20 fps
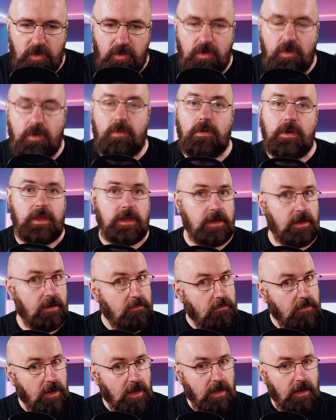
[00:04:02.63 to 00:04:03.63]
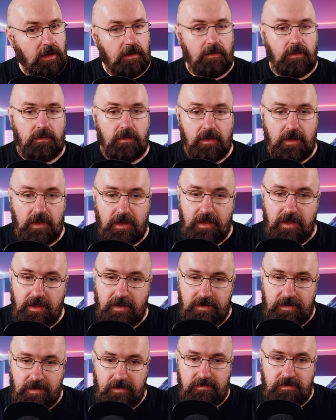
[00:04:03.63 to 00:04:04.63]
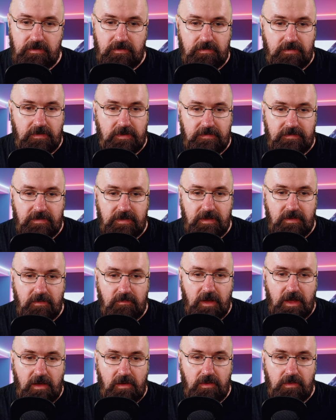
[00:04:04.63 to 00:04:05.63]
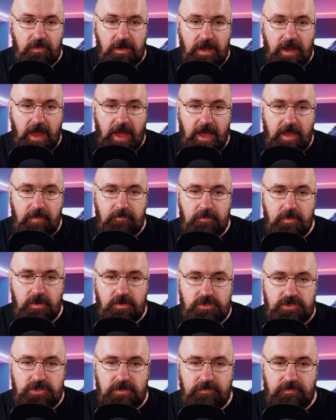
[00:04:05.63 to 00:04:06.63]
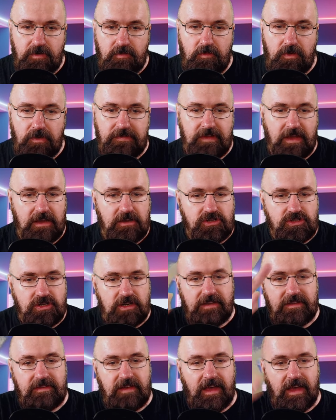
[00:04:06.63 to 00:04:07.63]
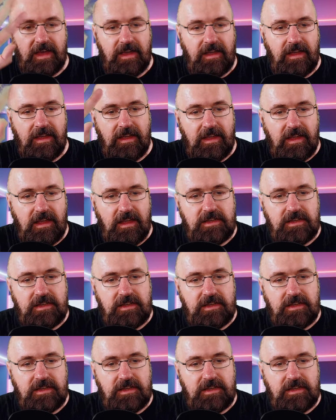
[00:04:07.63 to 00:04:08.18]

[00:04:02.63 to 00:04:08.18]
Mongolia. Wow, that's interesting. Wow. Night Motion from Los Angeles. Hi.